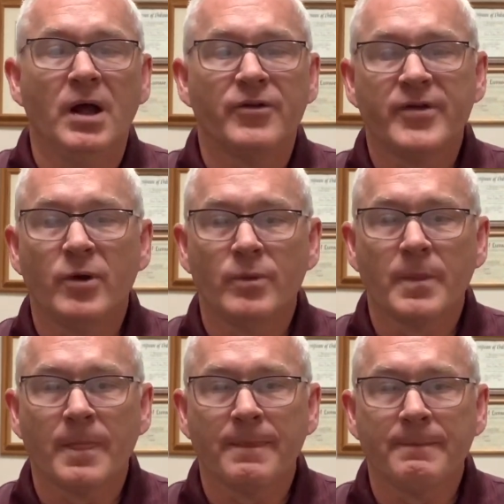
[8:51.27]
So
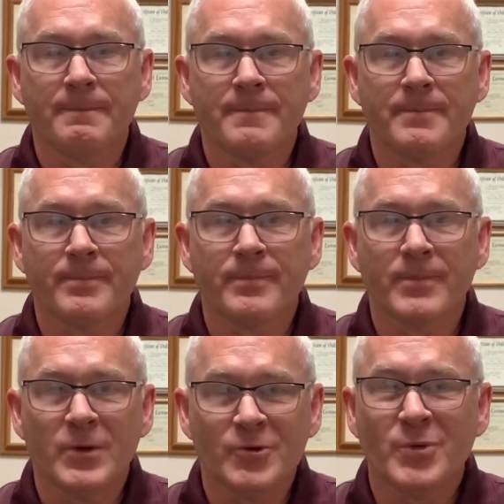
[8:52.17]

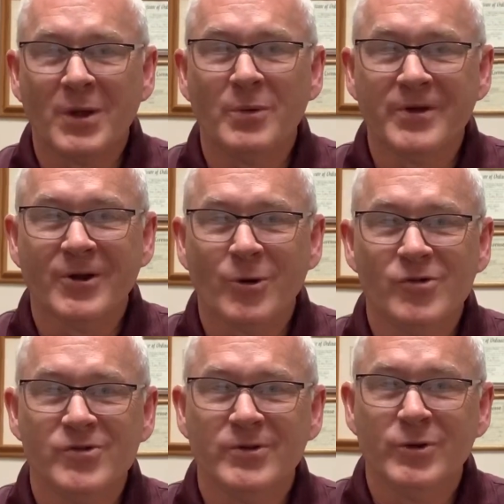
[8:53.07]
here's what I want to
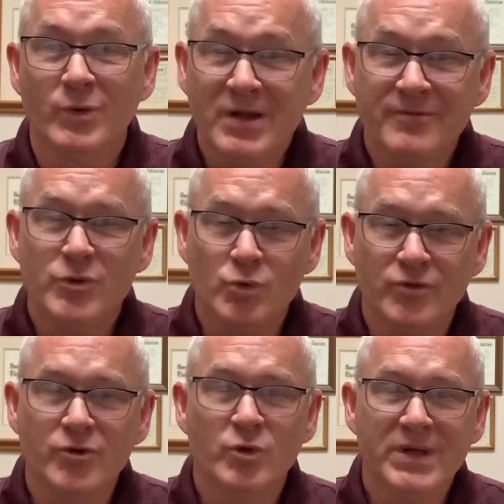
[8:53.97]
encourage you to do. If you
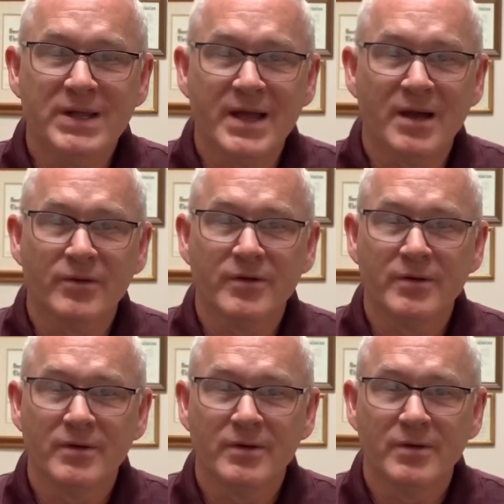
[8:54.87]
do eat out,
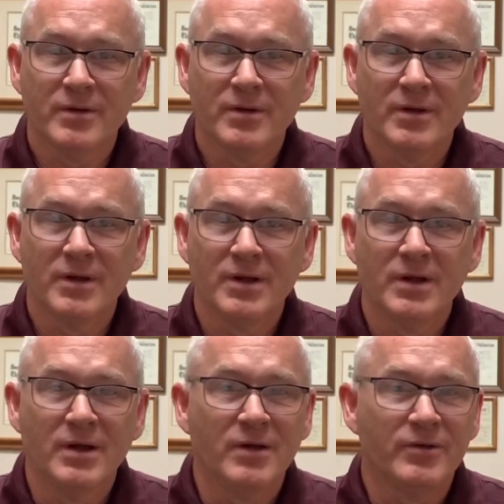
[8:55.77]

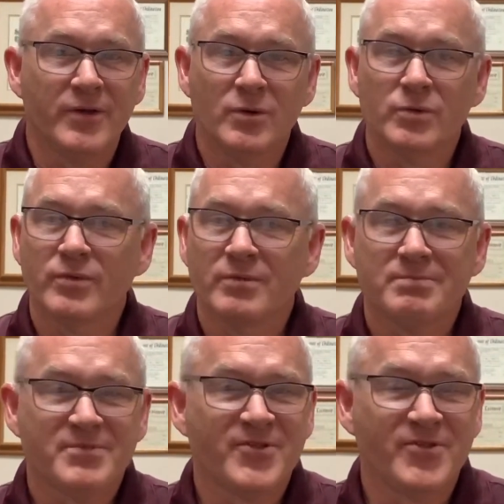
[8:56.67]
don't
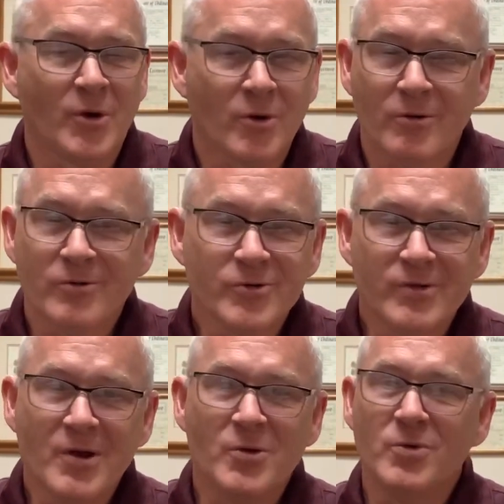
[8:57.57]
snarl your
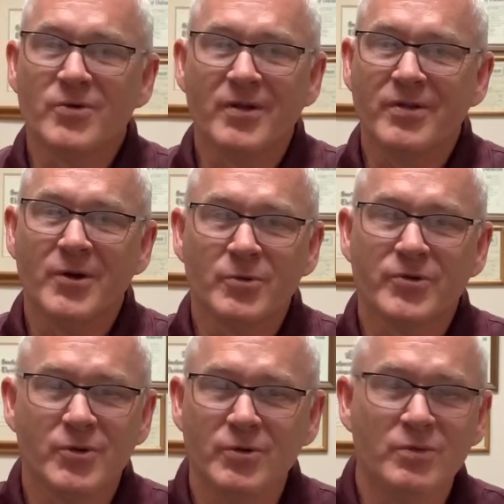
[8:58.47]
nose on
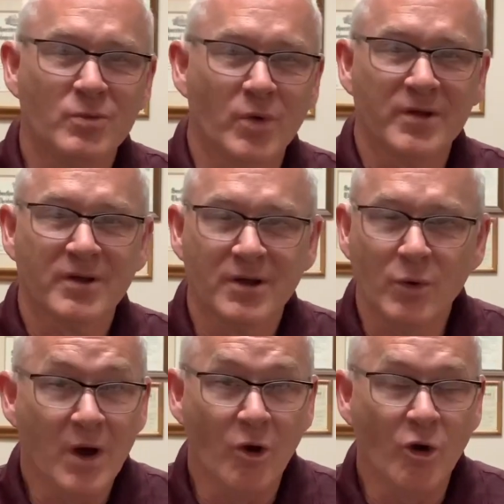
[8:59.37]
those who want to
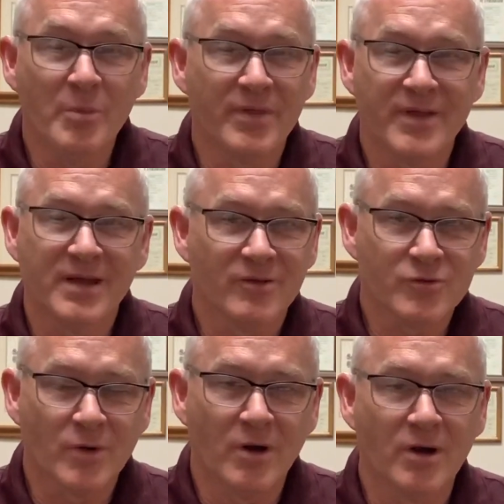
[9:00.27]
go home and think
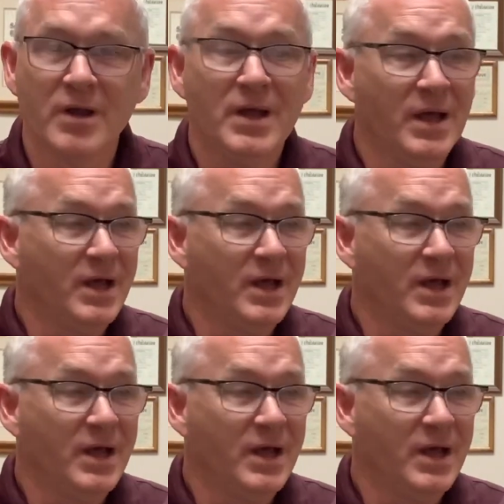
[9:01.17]
it's wrong.